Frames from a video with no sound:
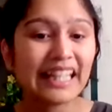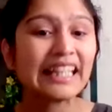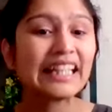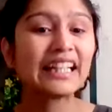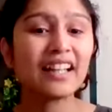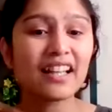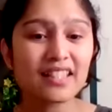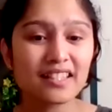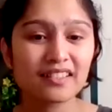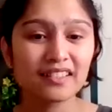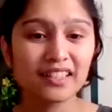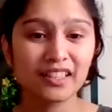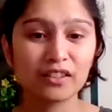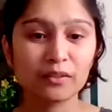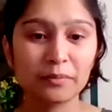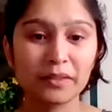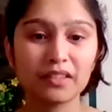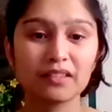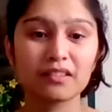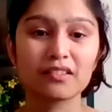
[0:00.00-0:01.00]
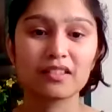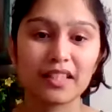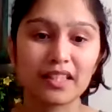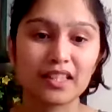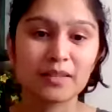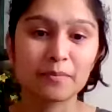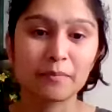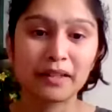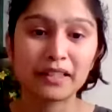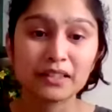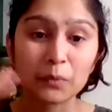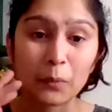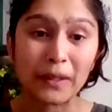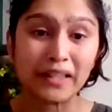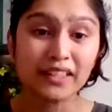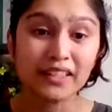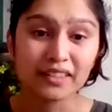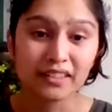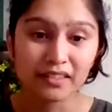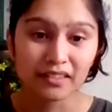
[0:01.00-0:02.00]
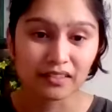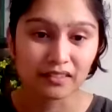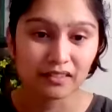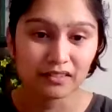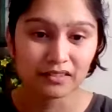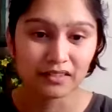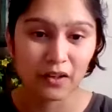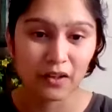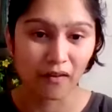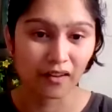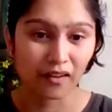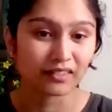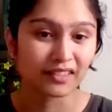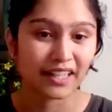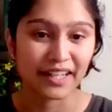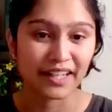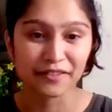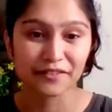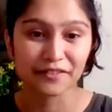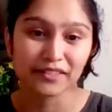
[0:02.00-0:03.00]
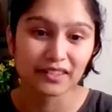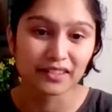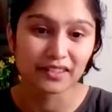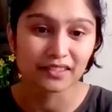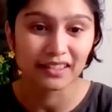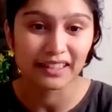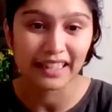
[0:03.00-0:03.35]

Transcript: It doesn't need to be a 6 month, 1 year long kind of